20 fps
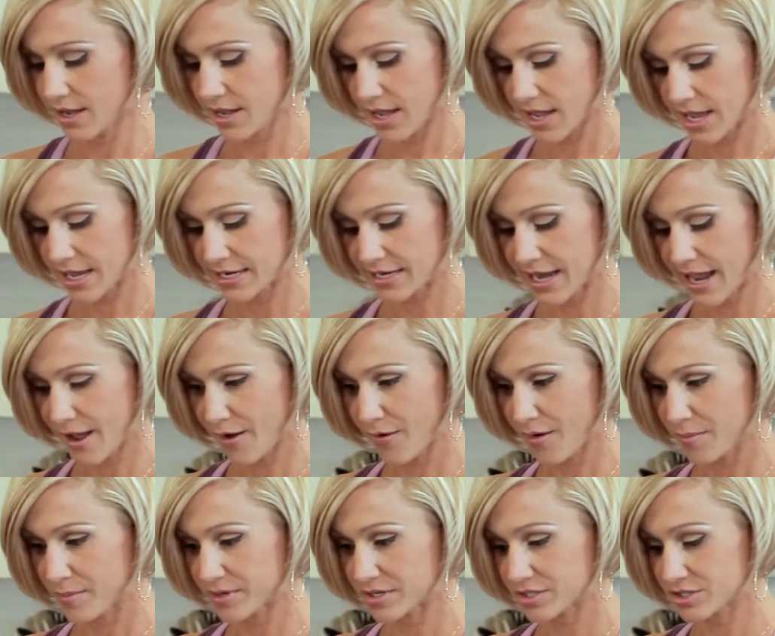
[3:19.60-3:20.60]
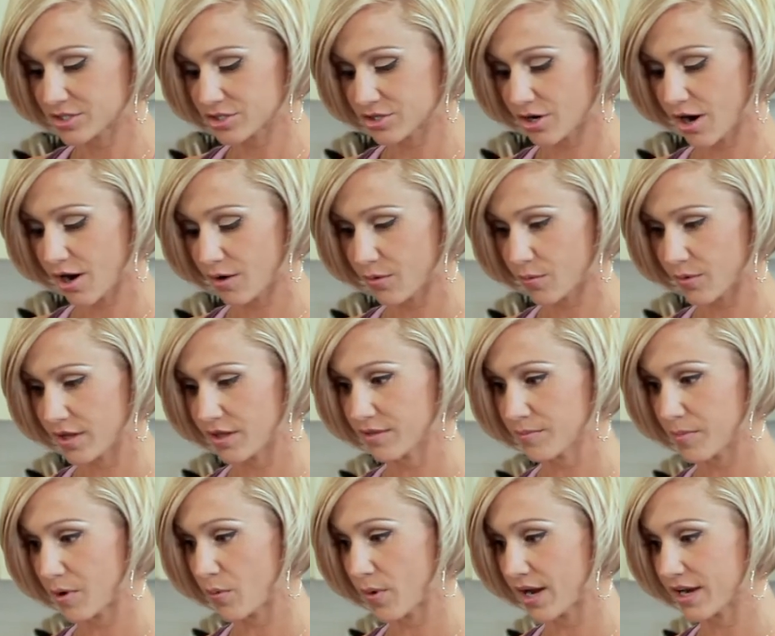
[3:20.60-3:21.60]
And now I'm gonna start
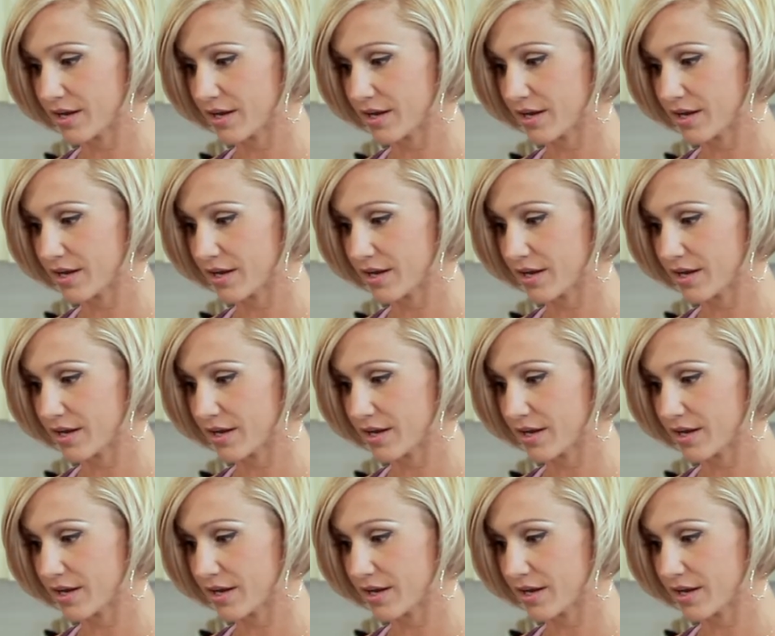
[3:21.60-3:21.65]
with my wet